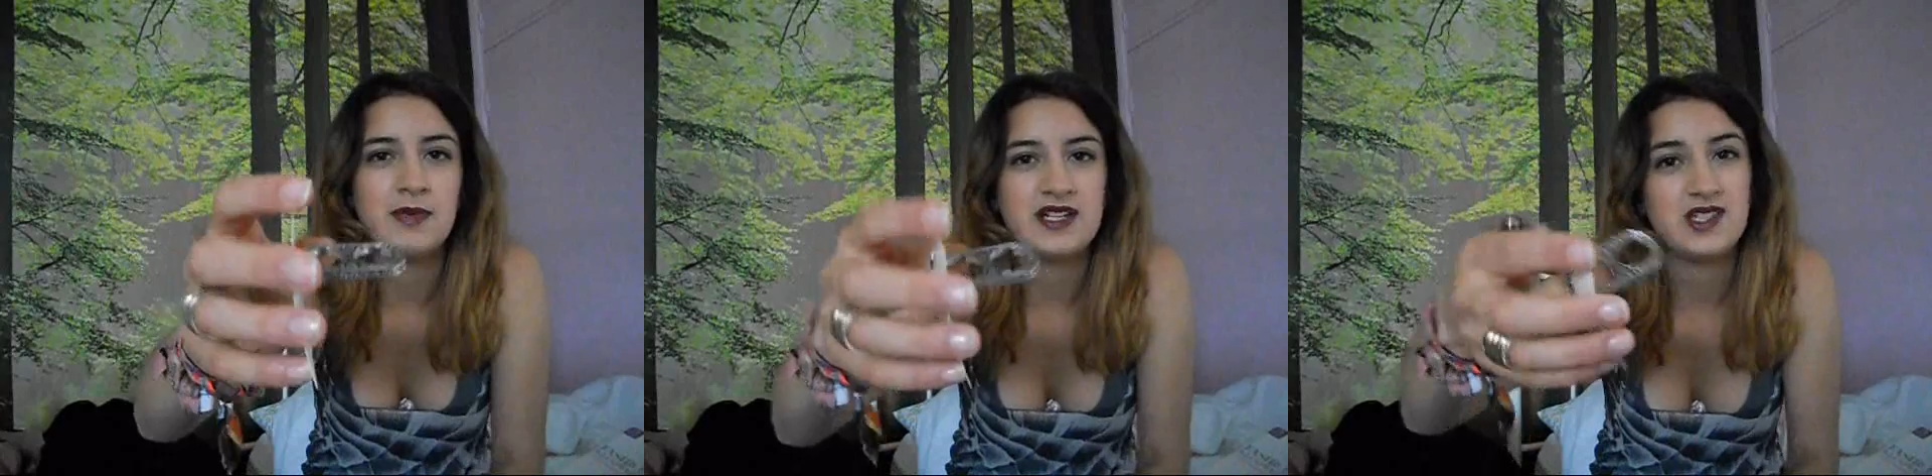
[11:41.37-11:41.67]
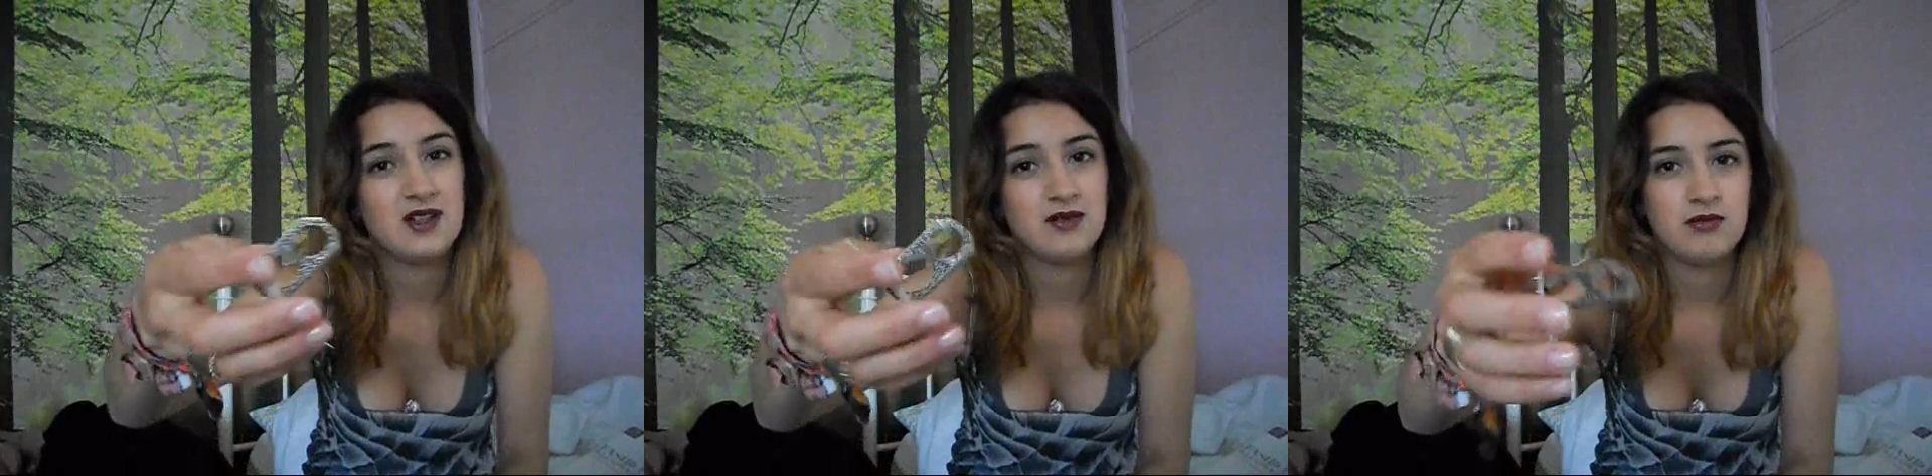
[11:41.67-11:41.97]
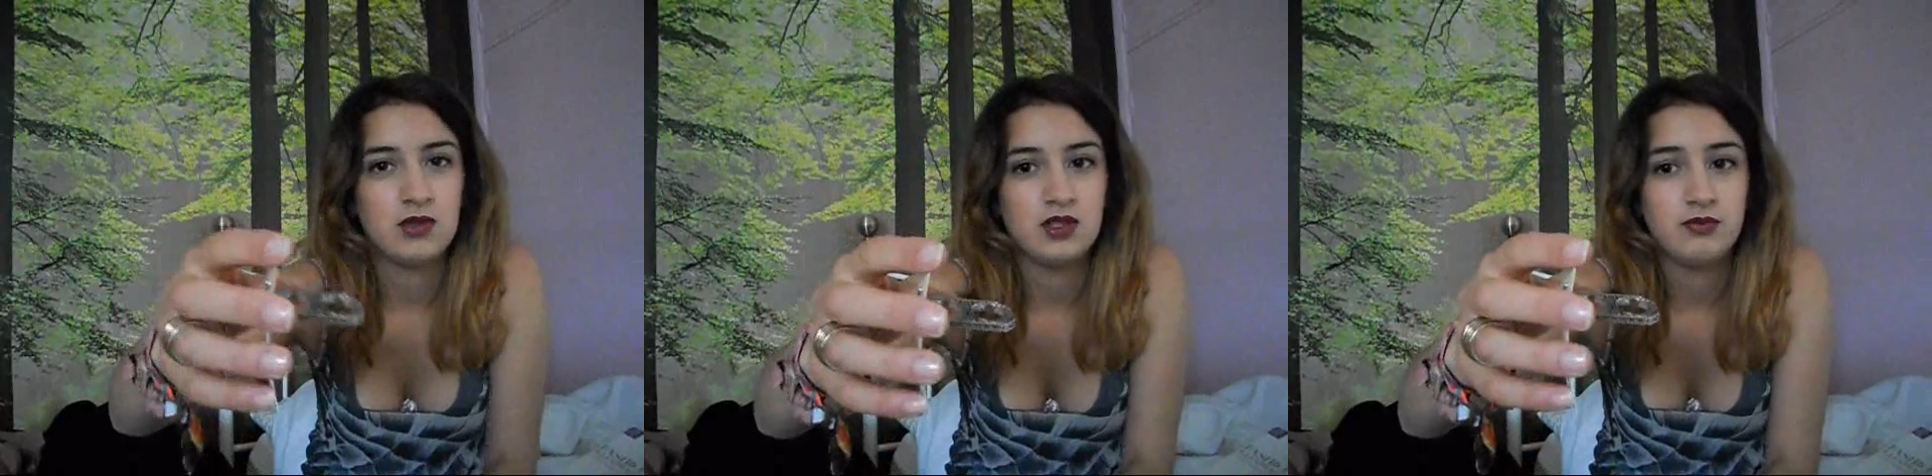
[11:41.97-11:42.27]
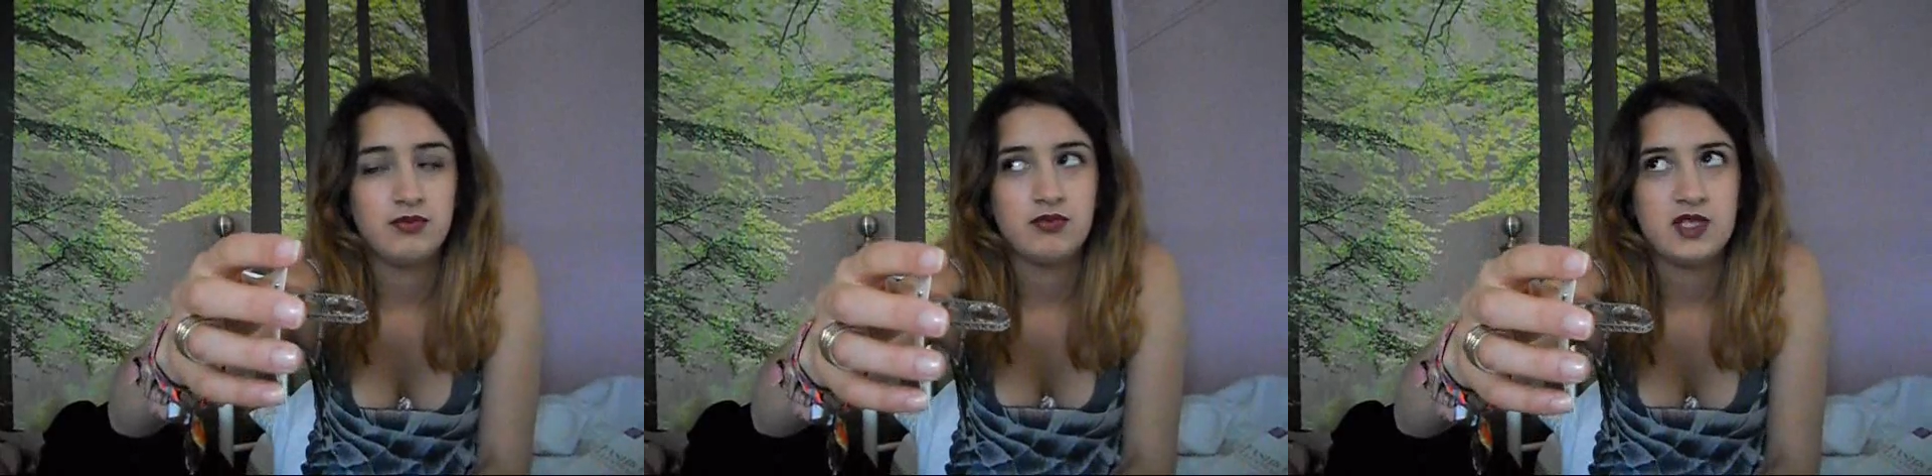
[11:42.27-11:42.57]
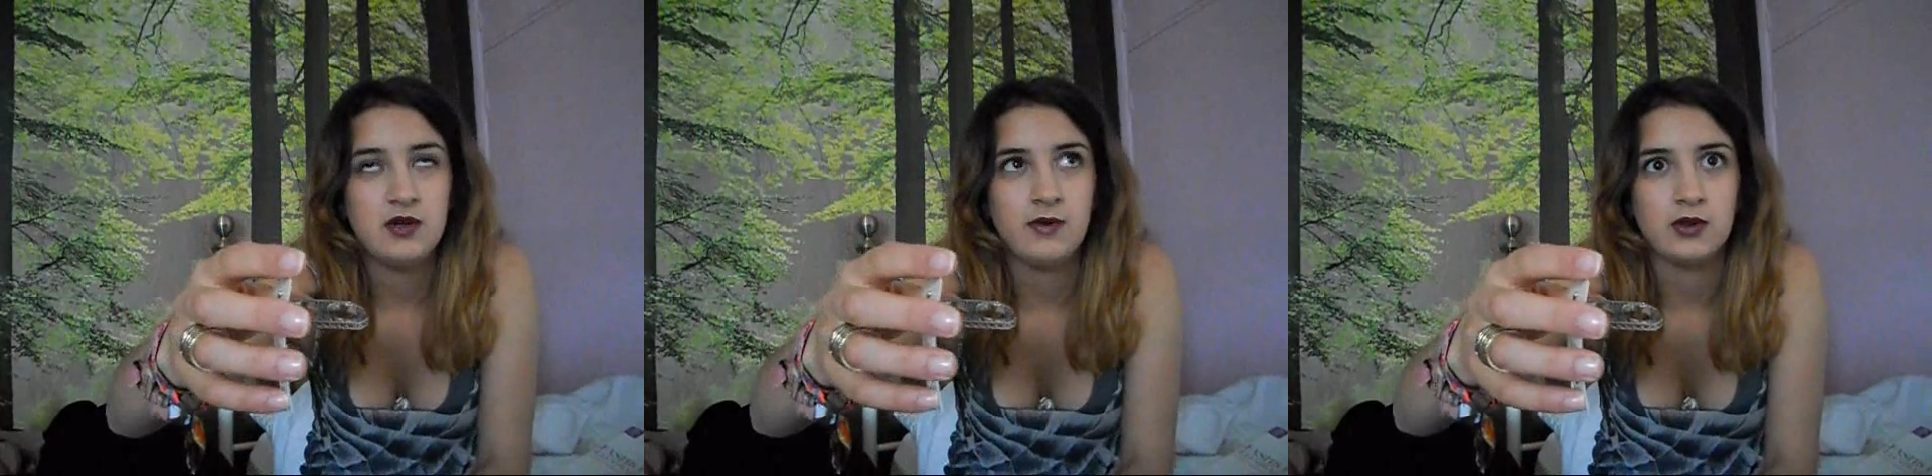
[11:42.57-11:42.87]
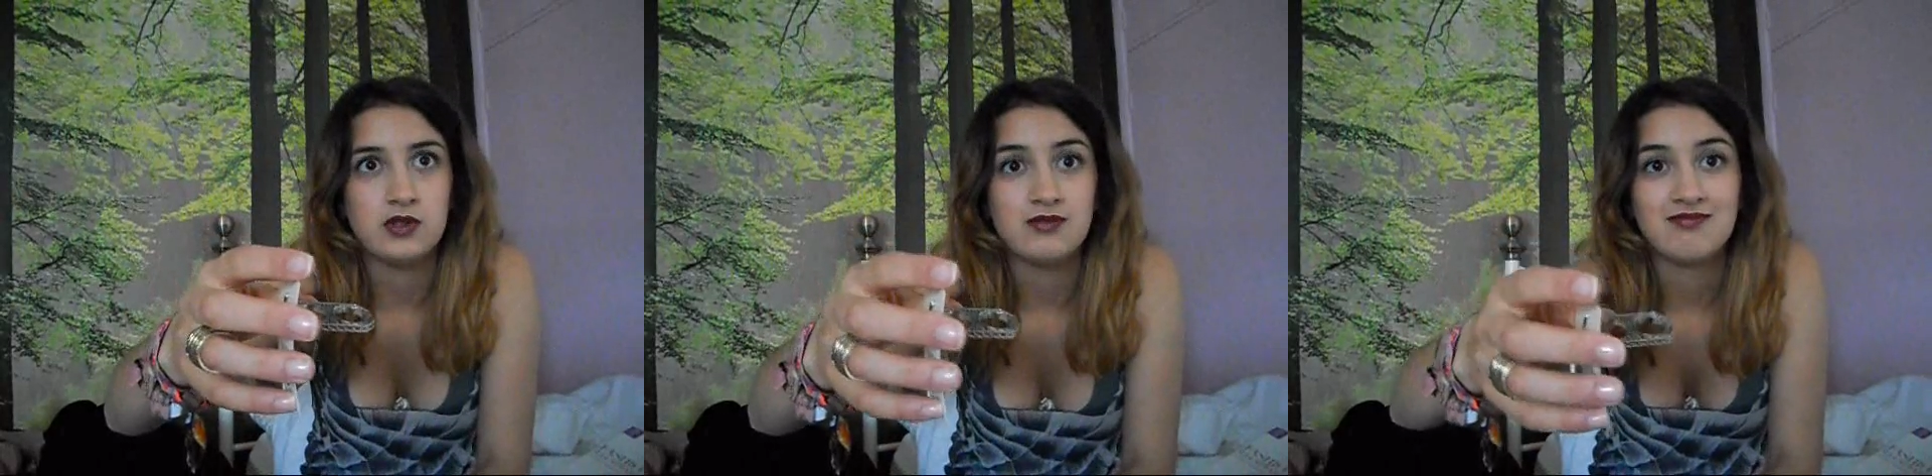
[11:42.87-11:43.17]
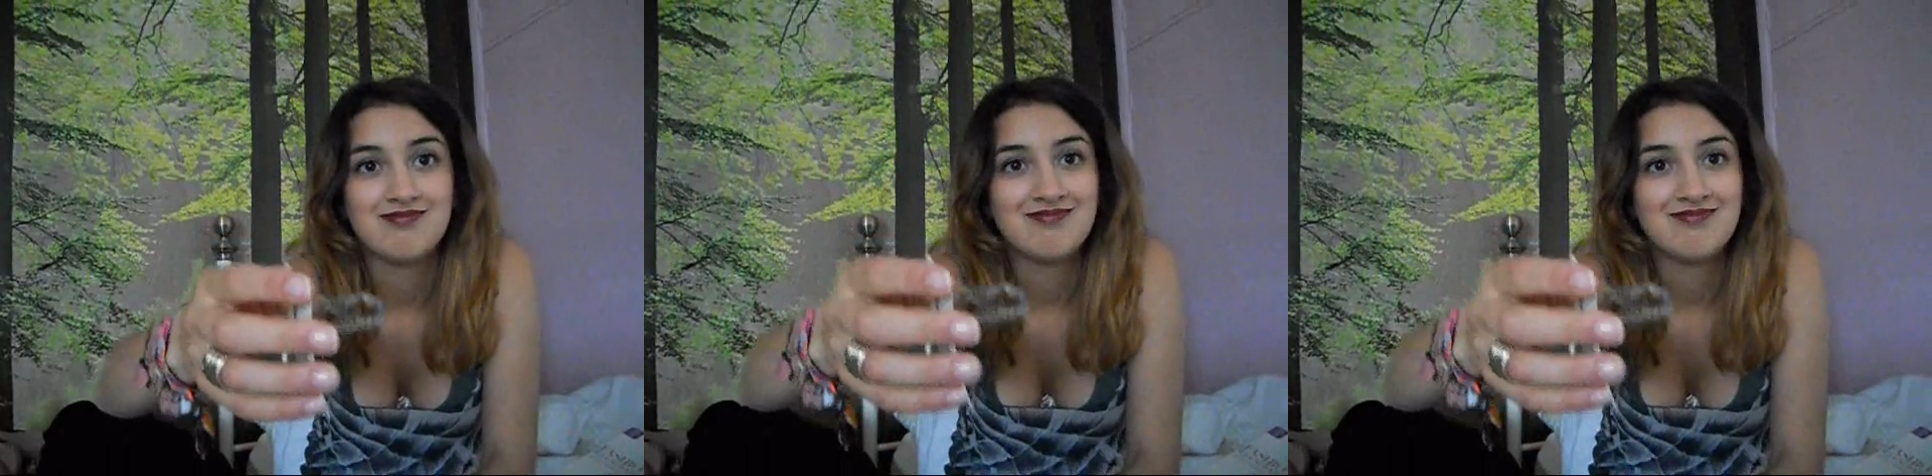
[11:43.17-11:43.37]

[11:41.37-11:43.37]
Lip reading: mix in the silver ones.